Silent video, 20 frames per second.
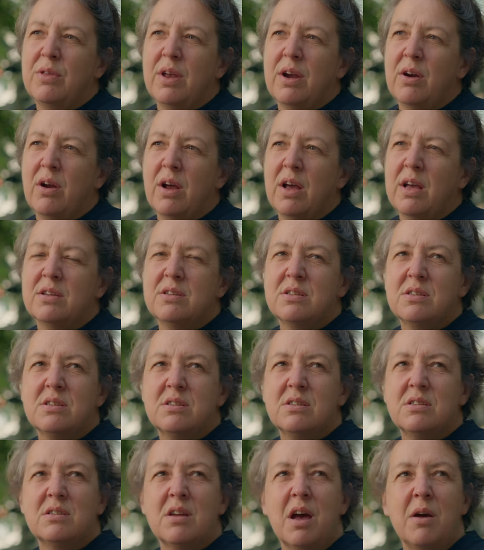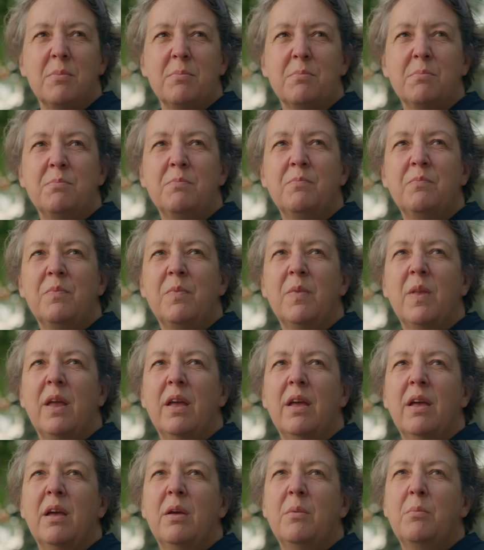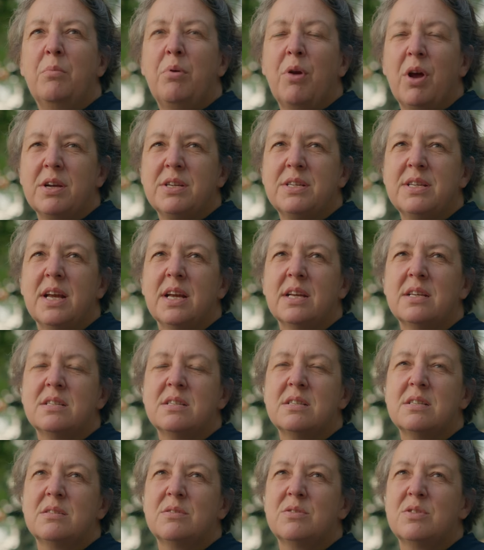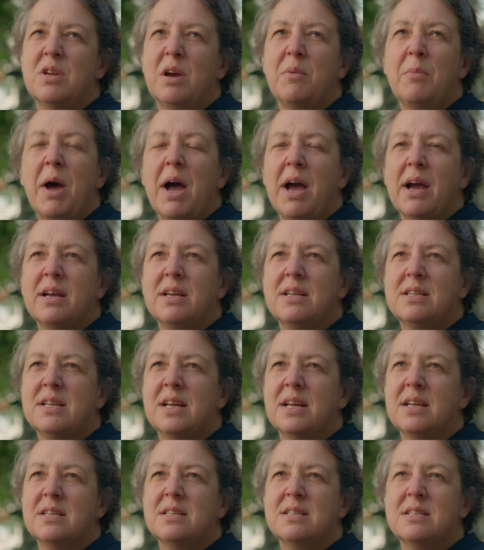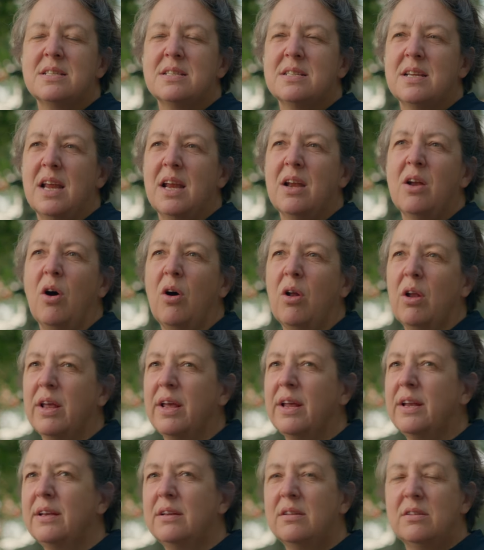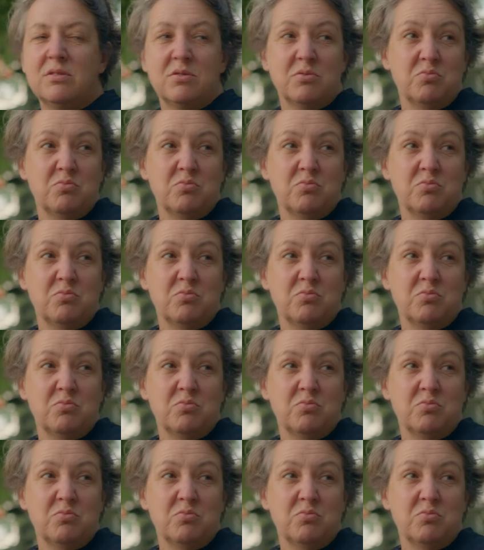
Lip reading: There are some projects, some architects in Holland,